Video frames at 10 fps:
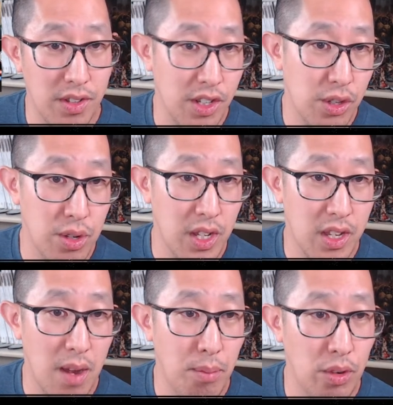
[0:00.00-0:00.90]
and he's still got
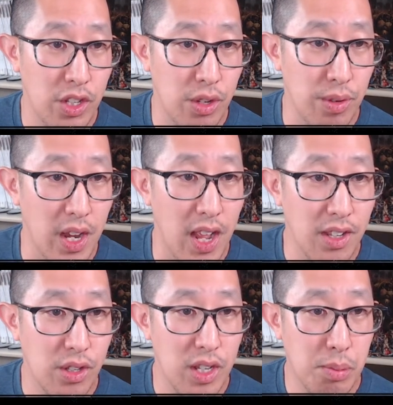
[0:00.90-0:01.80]
10 points doing that.
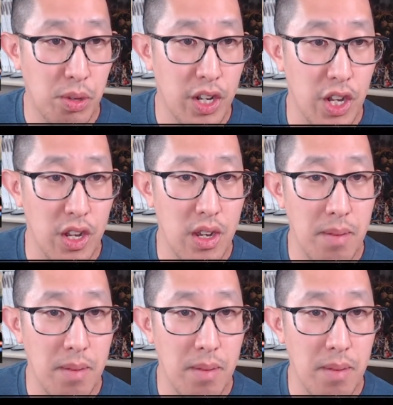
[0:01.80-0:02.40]
So that's pretty good.